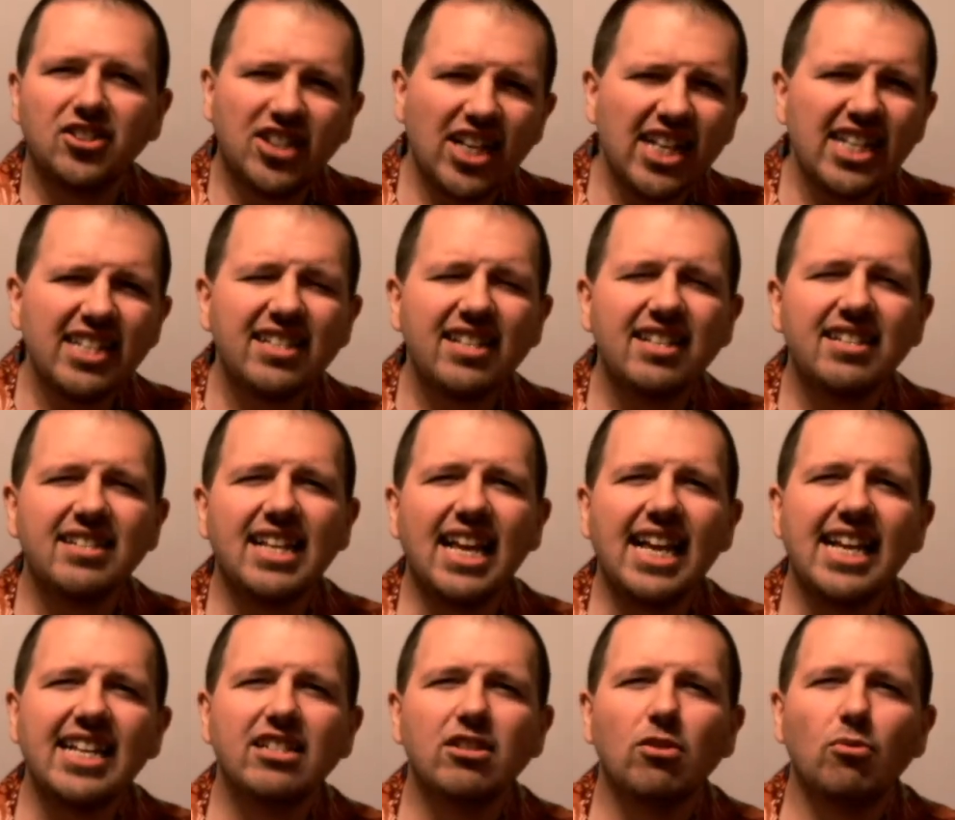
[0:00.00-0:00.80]

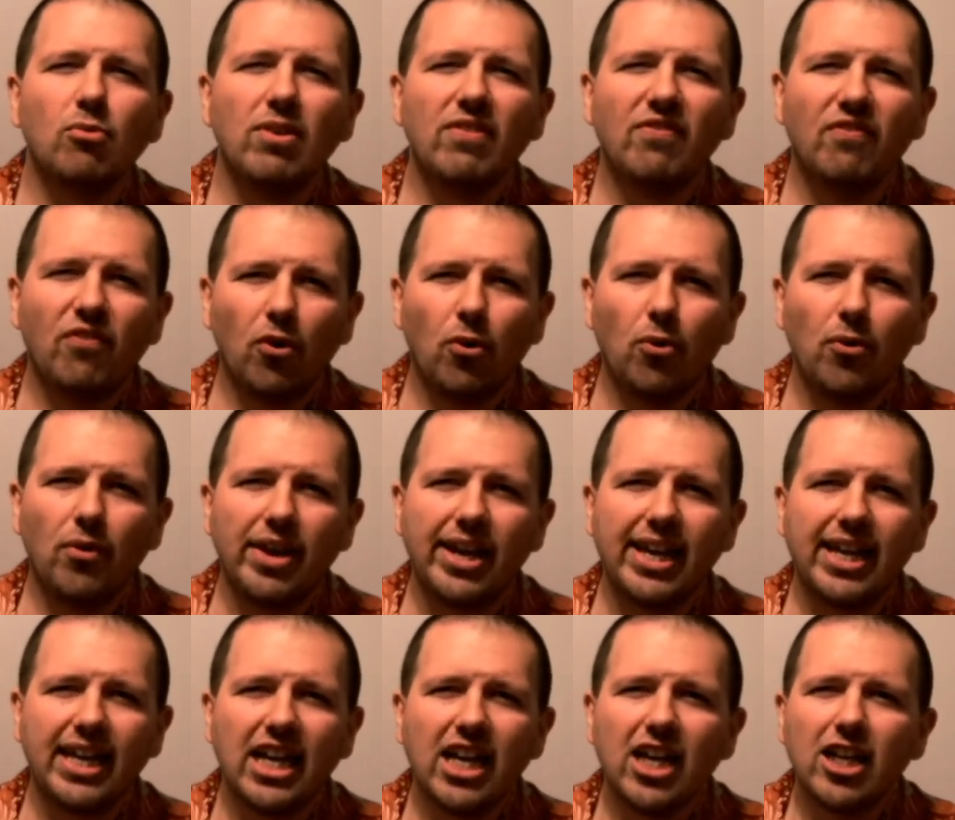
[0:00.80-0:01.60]
Jesus isn't
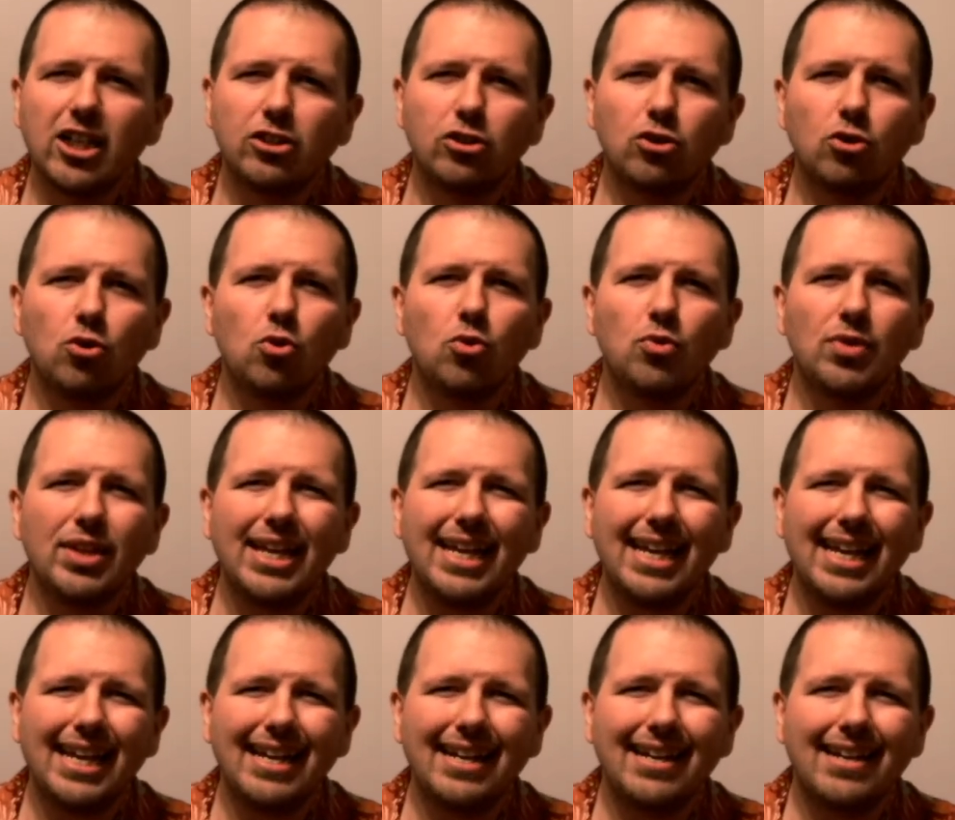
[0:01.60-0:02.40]
referring to
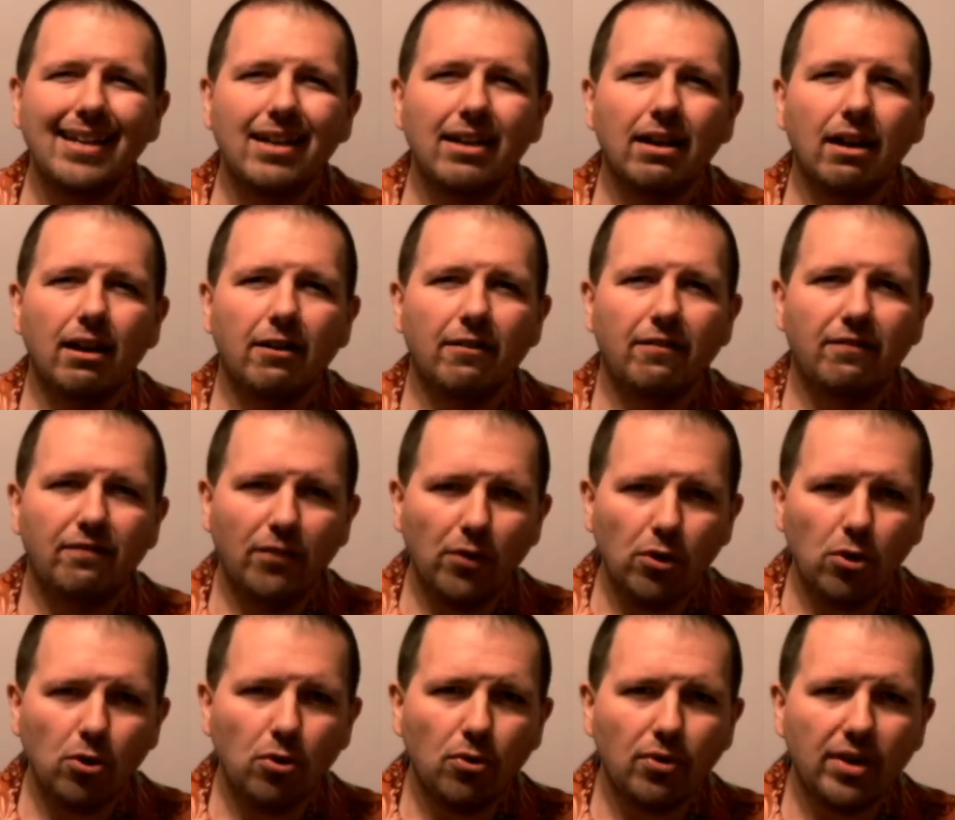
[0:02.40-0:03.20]
the eating of
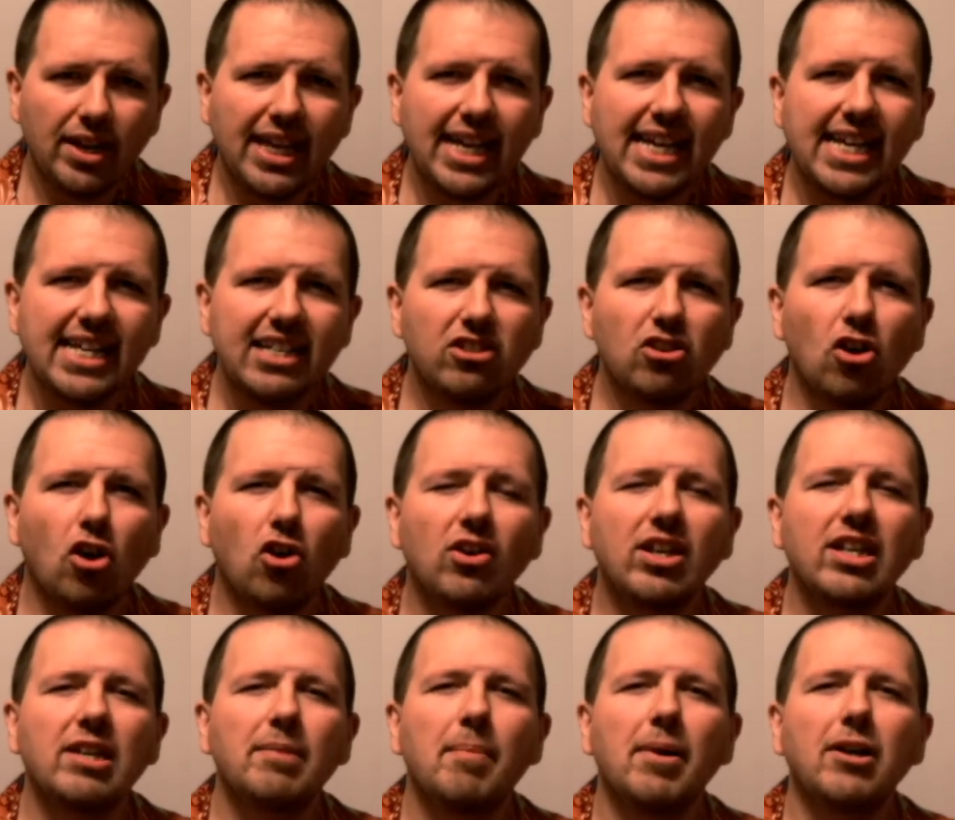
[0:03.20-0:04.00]
food. He's
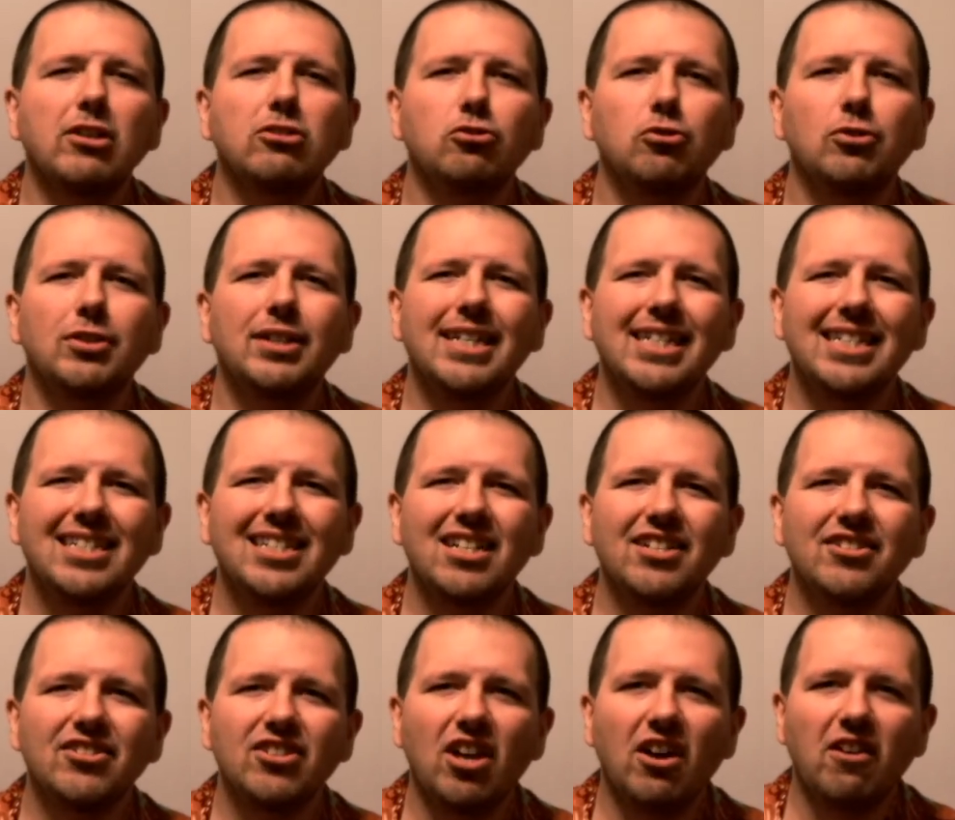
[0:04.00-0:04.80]
talking about
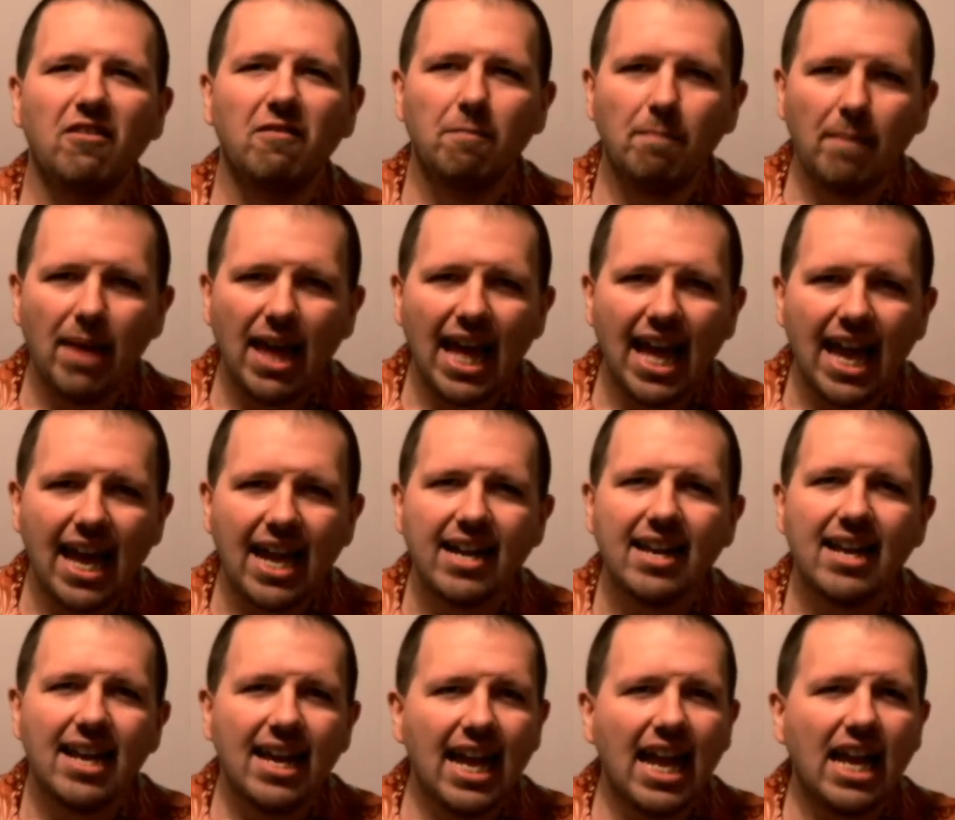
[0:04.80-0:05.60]
traditions of
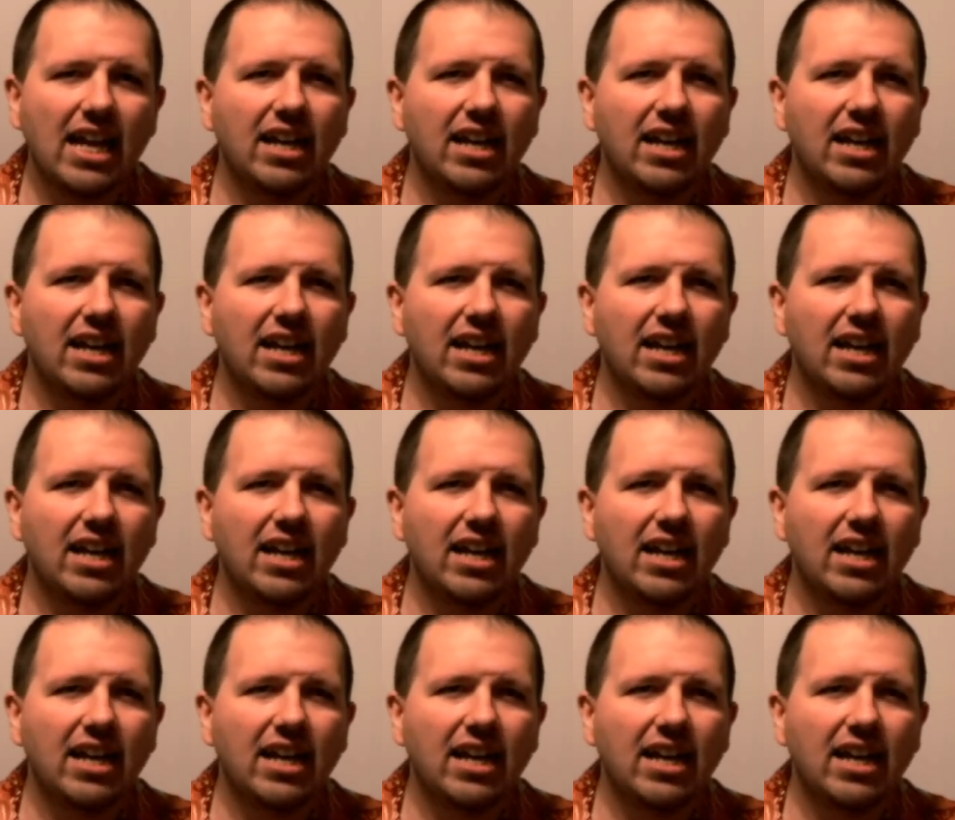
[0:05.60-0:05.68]
man.